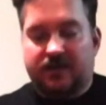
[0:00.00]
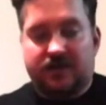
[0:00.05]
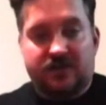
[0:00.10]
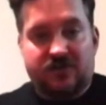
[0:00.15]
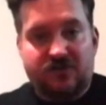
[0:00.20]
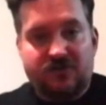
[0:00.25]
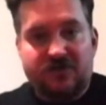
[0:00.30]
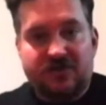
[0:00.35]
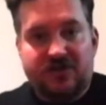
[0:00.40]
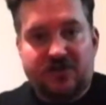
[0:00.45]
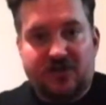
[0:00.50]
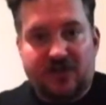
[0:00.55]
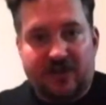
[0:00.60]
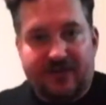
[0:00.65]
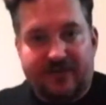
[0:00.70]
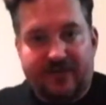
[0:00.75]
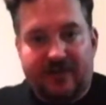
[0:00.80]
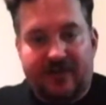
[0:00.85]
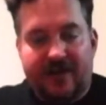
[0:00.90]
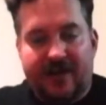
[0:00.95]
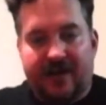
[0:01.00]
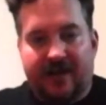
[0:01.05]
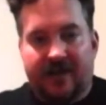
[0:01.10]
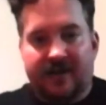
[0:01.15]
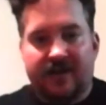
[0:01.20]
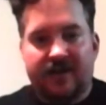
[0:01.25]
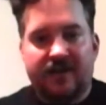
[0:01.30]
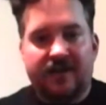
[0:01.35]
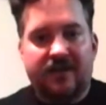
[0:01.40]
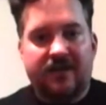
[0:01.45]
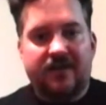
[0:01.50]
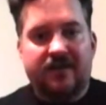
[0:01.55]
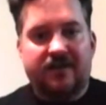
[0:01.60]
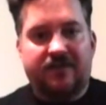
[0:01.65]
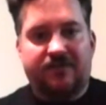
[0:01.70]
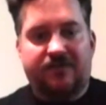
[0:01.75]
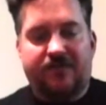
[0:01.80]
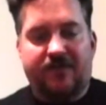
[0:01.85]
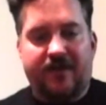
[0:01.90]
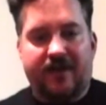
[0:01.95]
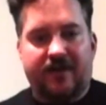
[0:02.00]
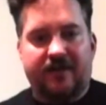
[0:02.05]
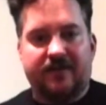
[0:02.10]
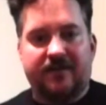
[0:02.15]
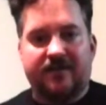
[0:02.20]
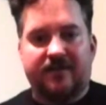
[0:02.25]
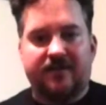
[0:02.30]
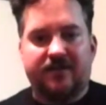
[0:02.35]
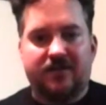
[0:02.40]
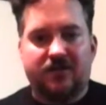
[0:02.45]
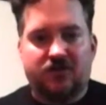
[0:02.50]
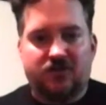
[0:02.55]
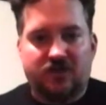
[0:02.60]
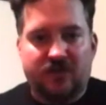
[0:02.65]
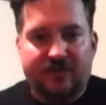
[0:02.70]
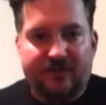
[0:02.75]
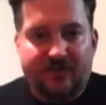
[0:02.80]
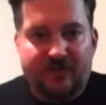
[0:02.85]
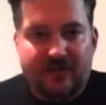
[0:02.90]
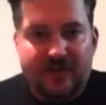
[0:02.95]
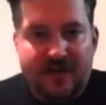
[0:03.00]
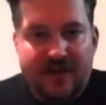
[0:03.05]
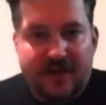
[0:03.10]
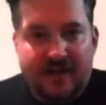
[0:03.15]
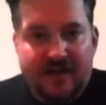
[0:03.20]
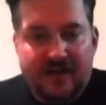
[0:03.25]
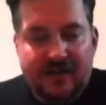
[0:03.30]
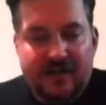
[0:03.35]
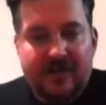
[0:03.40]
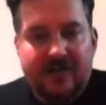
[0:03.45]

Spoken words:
So does Chick-Fil-A. In fact, I think Chick-Fil-A